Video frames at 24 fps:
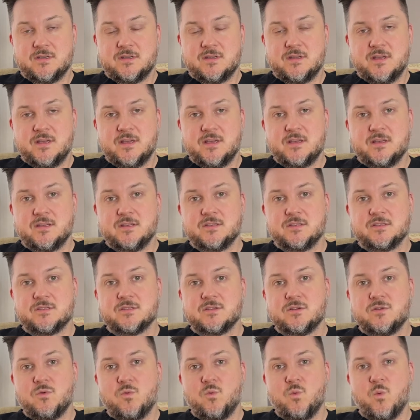
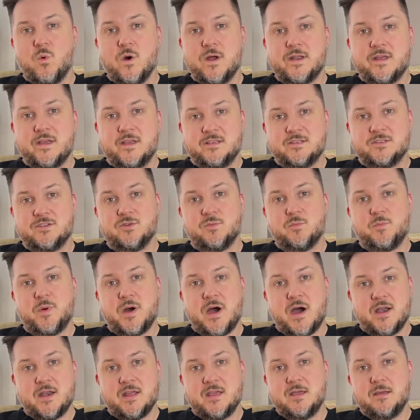is what is your
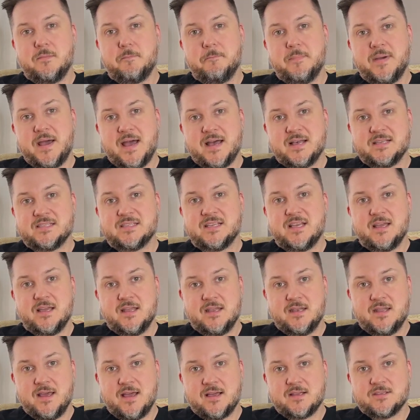body mass
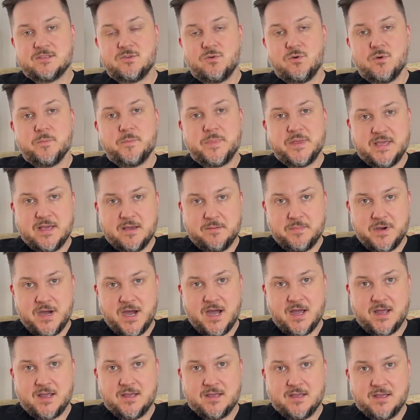index, or
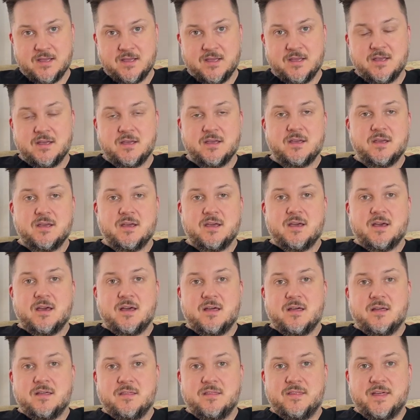BMI.
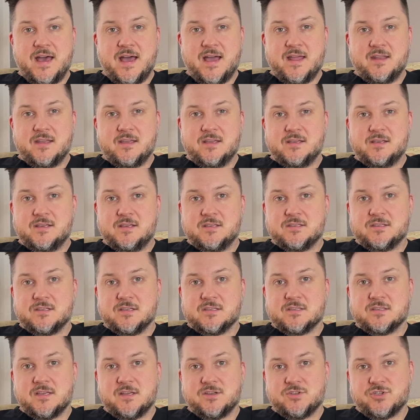That is
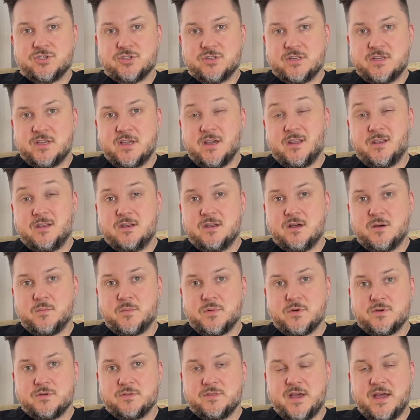essentially a
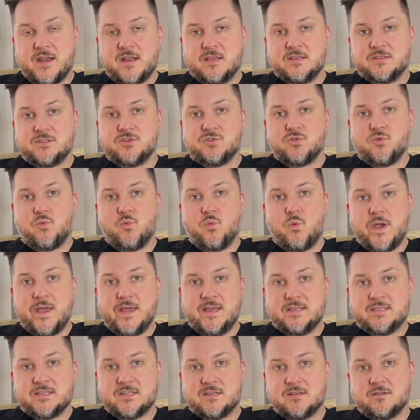number that is your
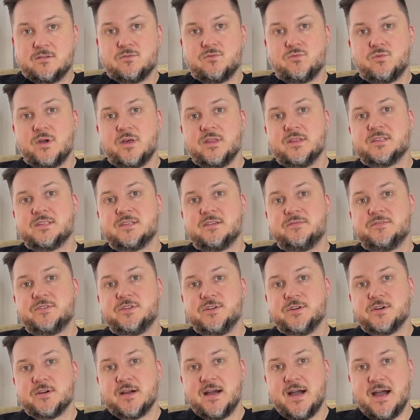weight relative
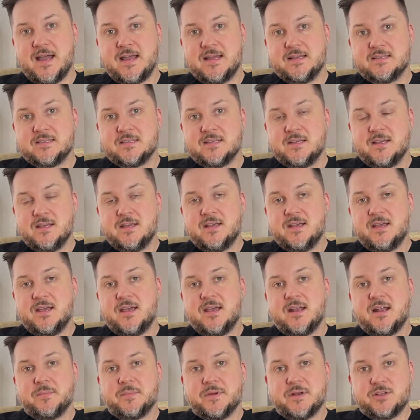to your height.
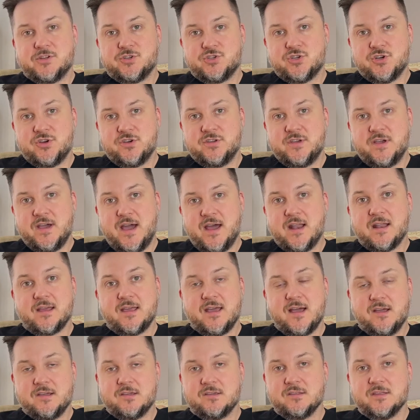And I'm going to show you how to
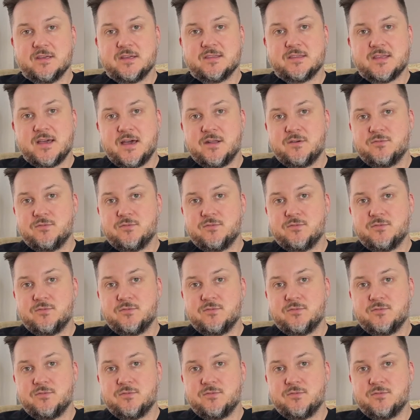calculate that